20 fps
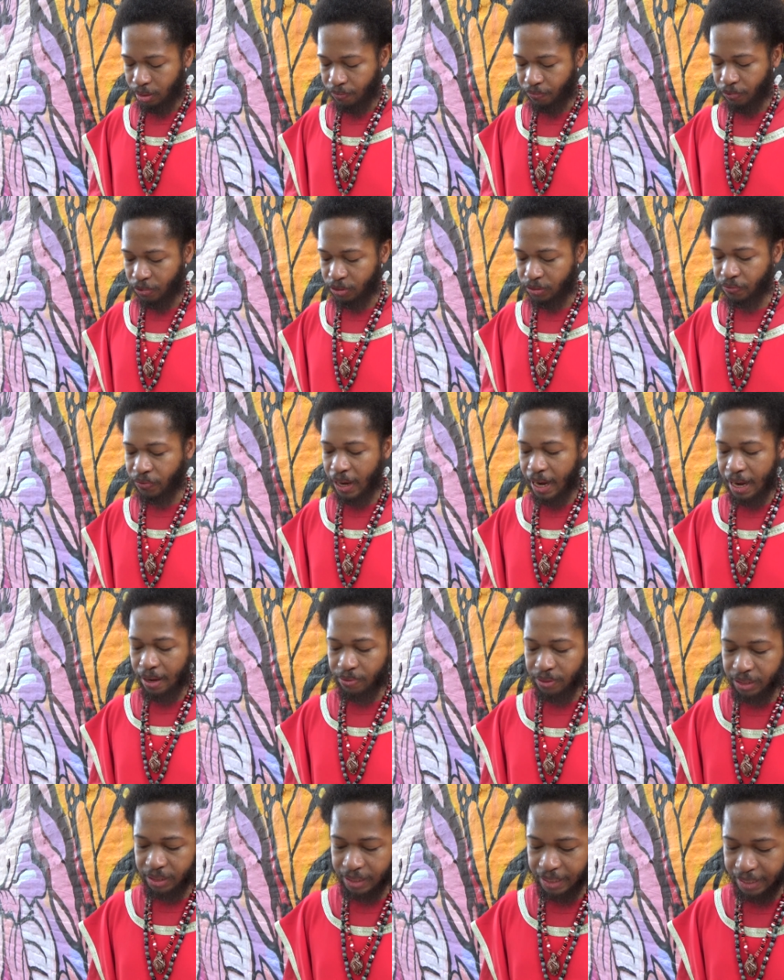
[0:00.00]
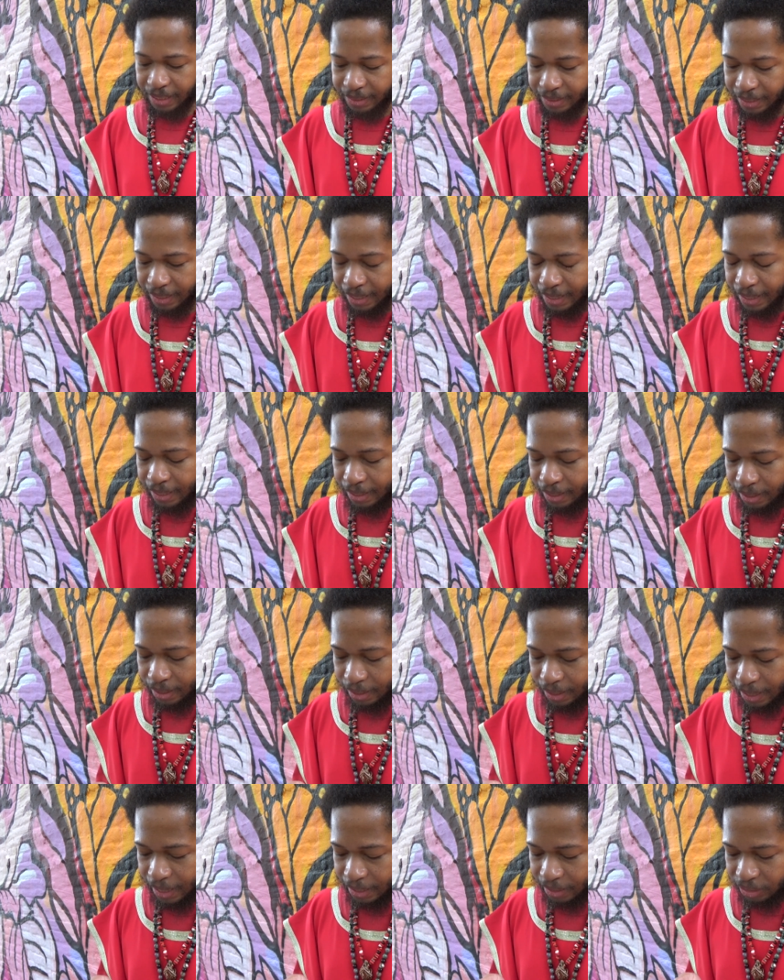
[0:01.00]
verse five. It says,
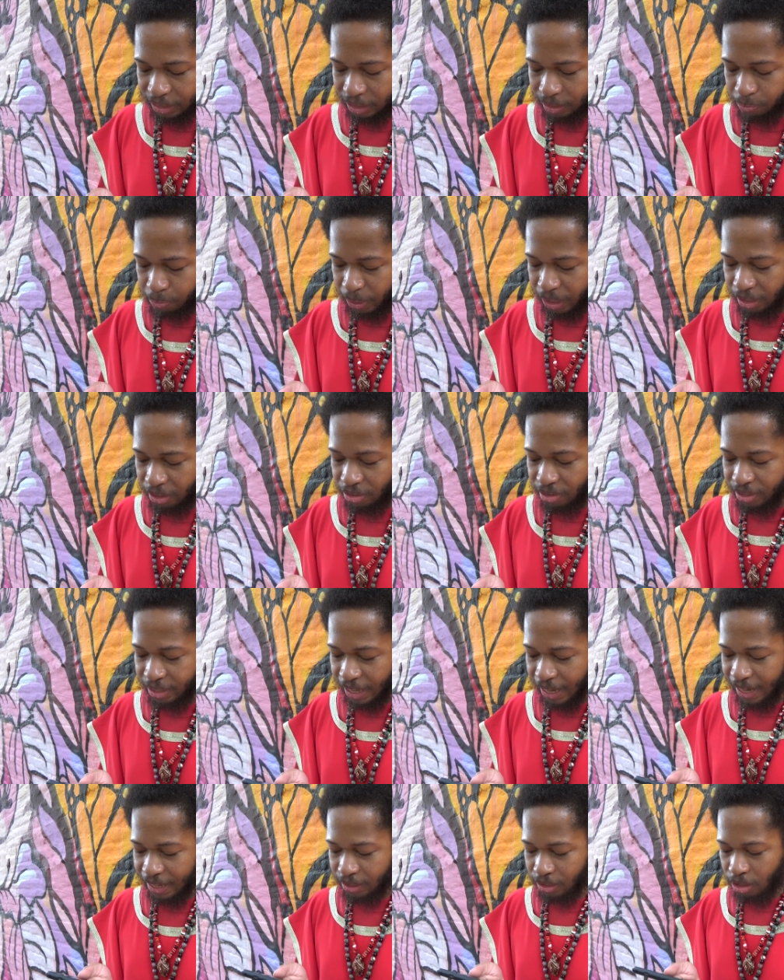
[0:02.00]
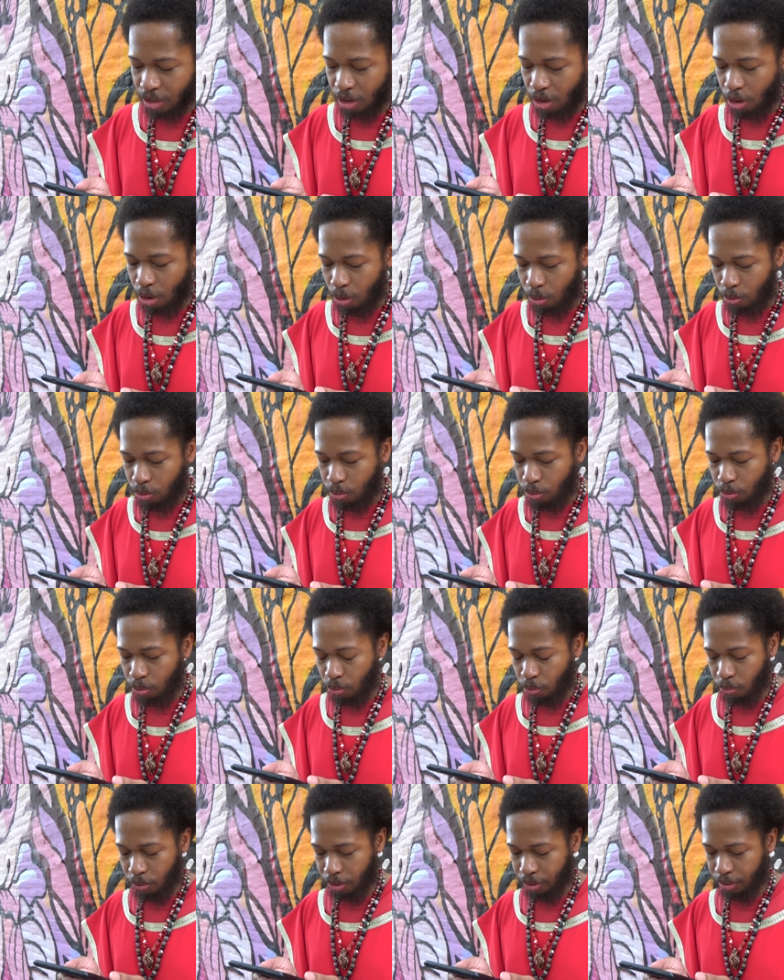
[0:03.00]
"Inspire spare not the
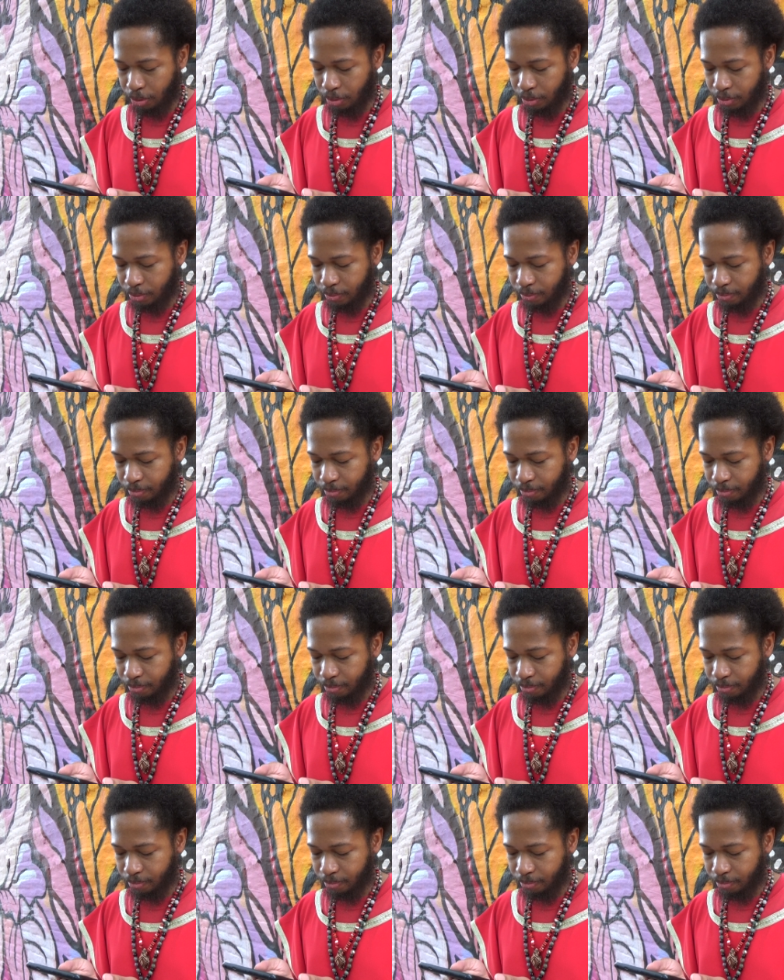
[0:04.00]
old world,